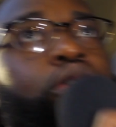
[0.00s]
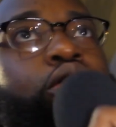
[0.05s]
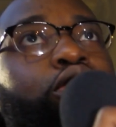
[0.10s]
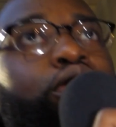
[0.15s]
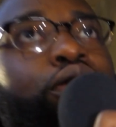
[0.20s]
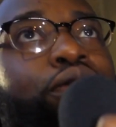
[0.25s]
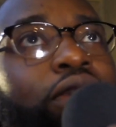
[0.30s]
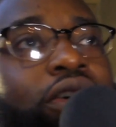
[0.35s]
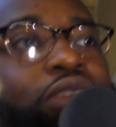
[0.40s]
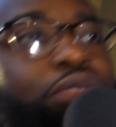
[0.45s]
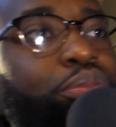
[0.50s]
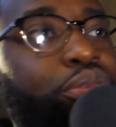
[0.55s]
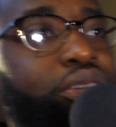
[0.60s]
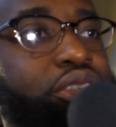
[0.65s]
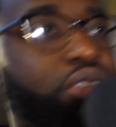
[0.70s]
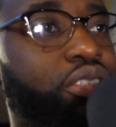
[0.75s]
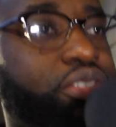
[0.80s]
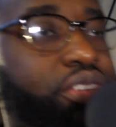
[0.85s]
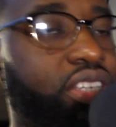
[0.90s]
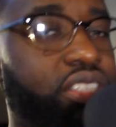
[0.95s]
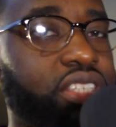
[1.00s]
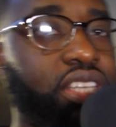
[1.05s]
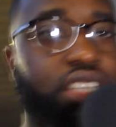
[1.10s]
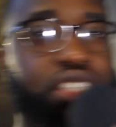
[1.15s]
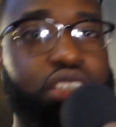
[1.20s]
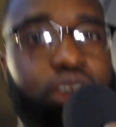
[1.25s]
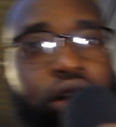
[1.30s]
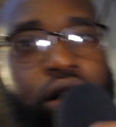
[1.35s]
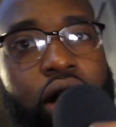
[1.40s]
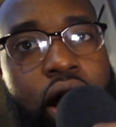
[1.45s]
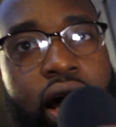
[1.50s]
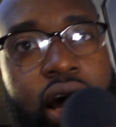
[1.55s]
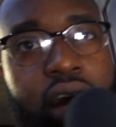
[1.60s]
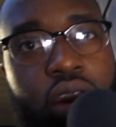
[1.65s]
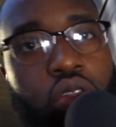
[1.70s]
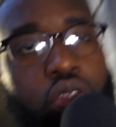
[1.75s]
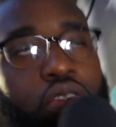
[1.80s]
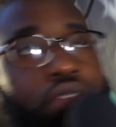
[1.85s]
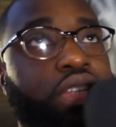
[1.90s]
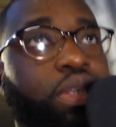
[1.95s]
not too far from Brixton train station,
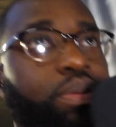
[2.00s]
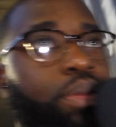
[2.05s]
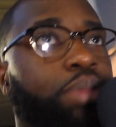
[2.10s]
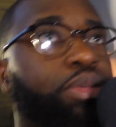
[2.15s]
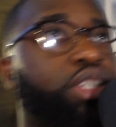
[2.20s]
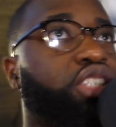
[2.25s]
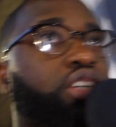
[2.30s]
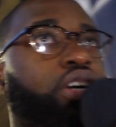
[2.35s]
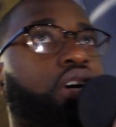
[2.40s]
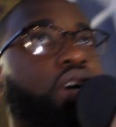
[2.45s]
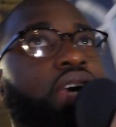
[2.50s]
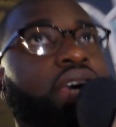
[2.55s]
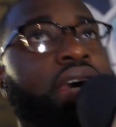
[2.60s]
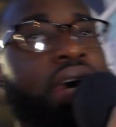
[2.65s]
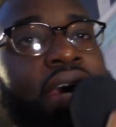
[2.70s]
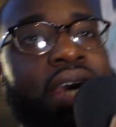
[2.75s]
heading over to Mama Jerk.